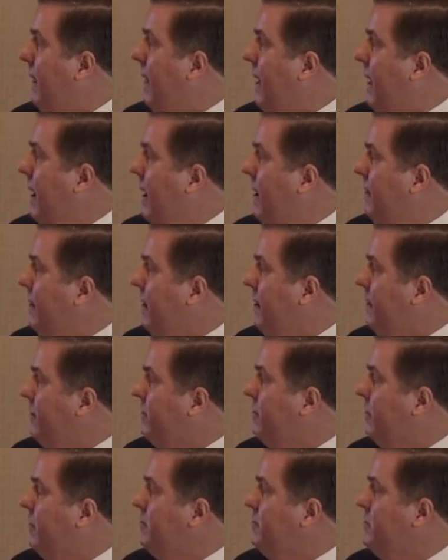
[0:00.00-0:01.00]
And then in
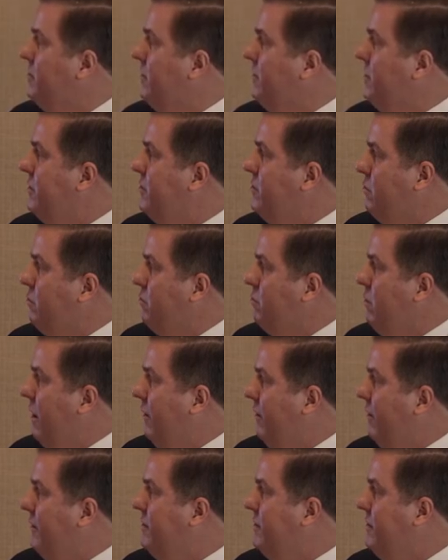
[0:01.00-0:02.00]
terms of just
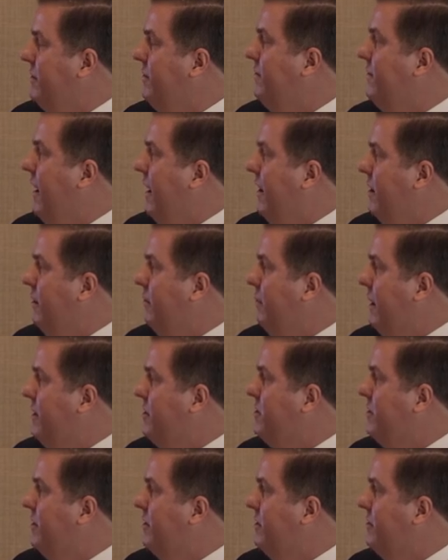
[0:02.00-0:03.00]
relative
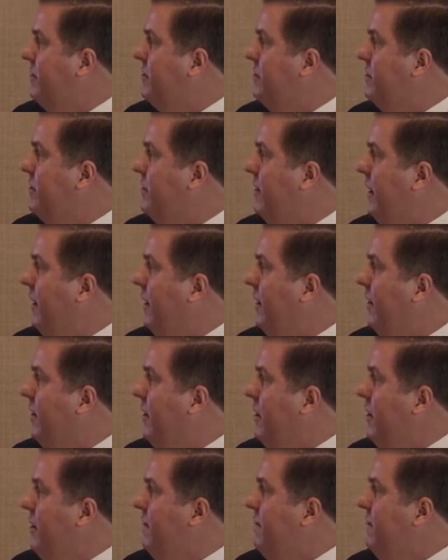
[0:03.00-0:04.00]
valuations, uh,
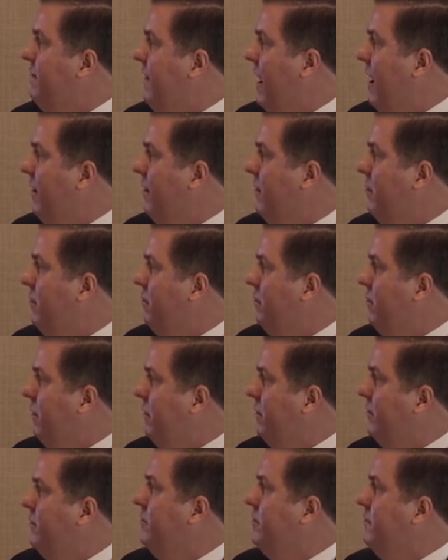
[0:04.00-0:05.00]
value
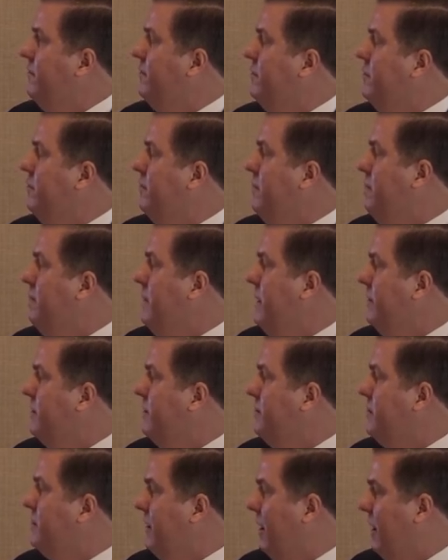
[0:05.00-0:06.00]
relative to
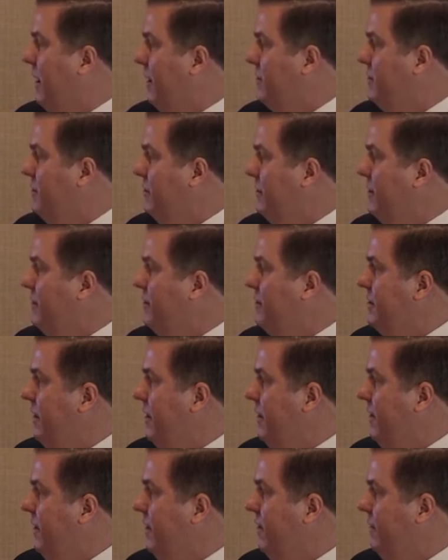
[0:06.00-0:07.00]
momentum stocks, you can
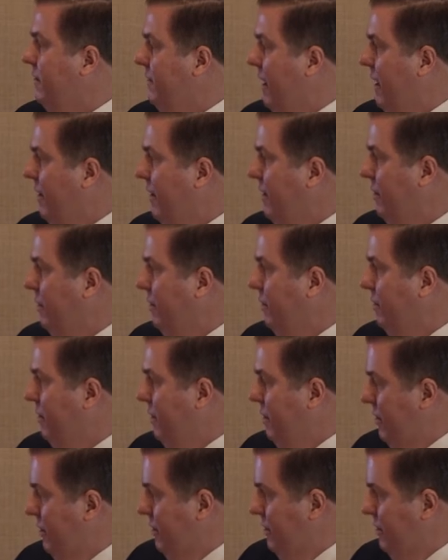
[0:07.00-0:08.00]
see that value
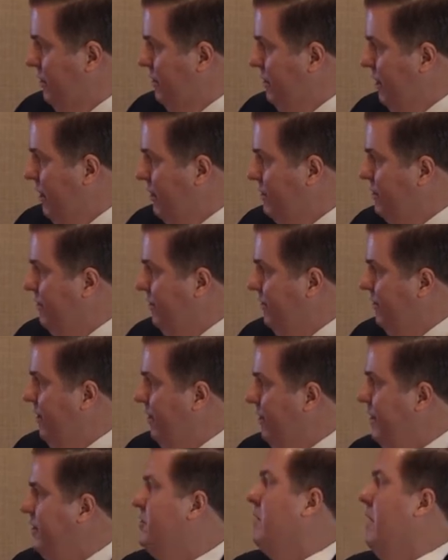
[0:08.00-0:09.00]
stocks are
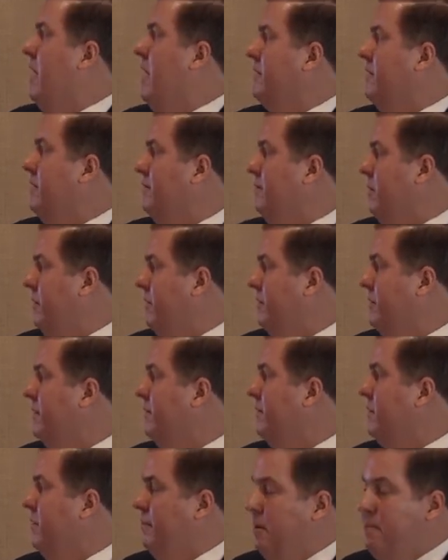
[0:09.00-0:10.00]
very attractive
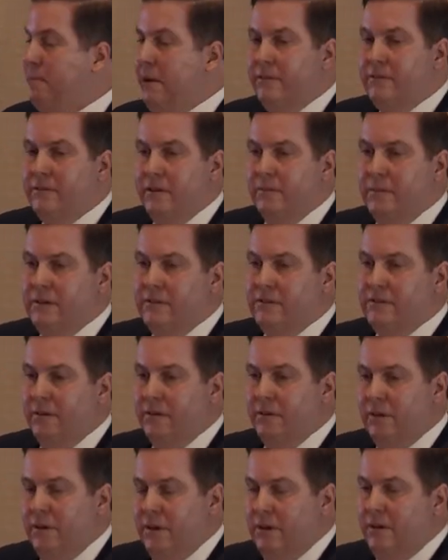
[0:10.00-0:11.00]
relative to momentum. And
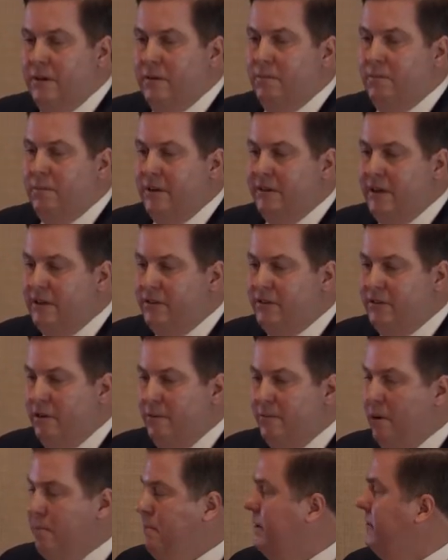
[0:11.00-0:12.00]
so potentially
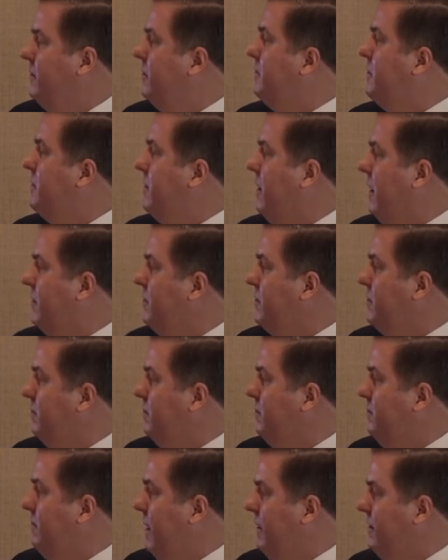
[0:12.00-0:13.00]
momentum stocks
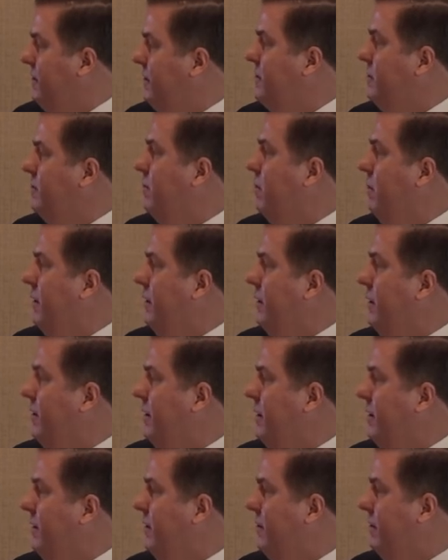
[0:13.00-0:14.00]
may disappoint and,
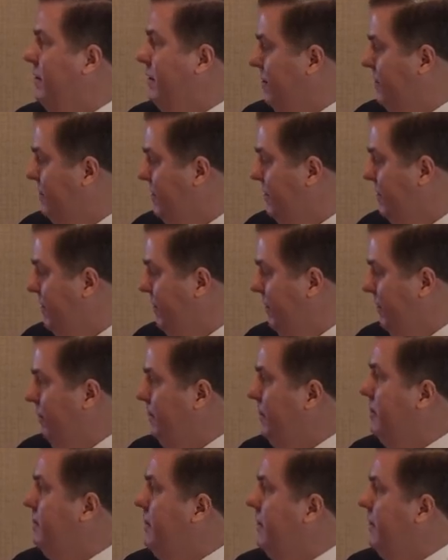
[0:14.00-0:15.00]
and there's just a little
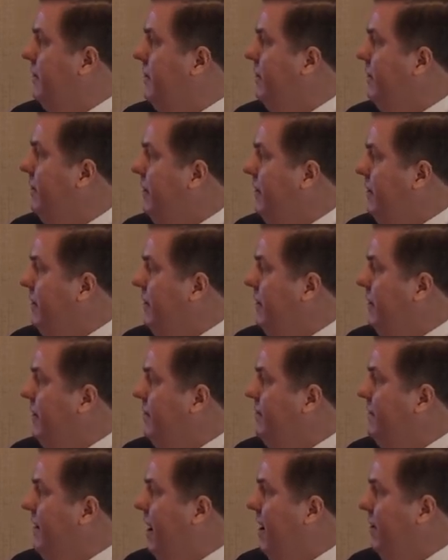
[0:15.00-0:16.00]
bit better uh,
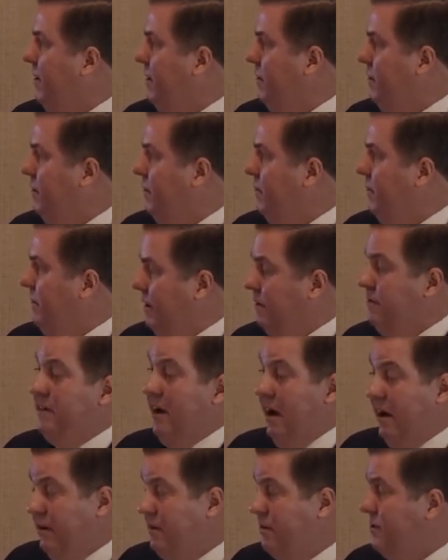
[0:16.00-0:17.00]
value in
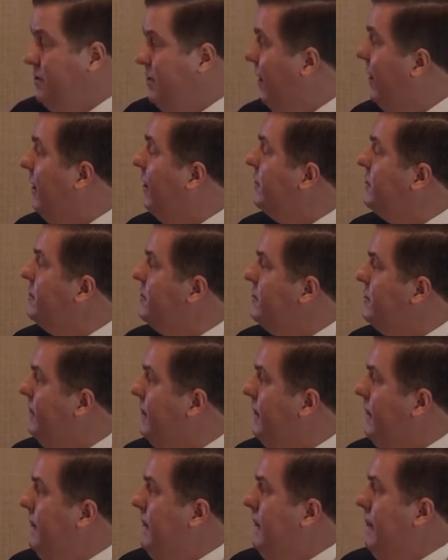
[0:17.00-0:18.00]
value stocks.
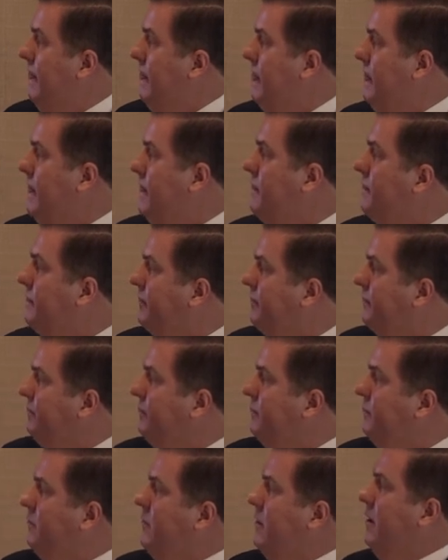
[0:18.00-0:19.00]

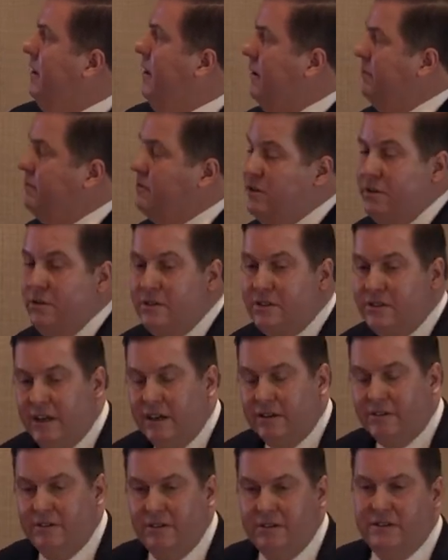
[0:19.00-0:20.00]
Uh, two
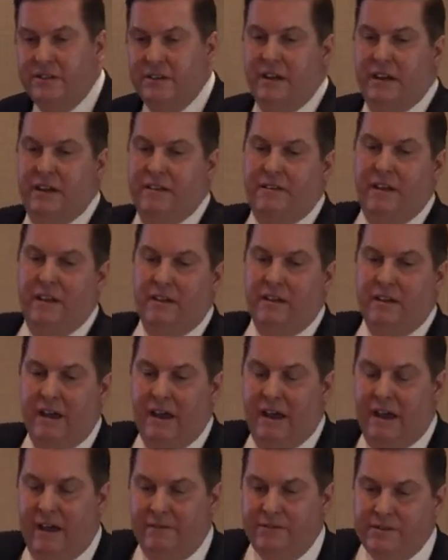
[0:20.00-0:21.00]
sectors that I think
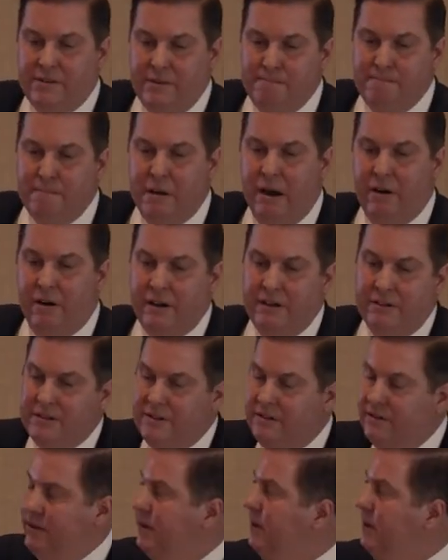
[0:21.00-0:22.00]
have some merit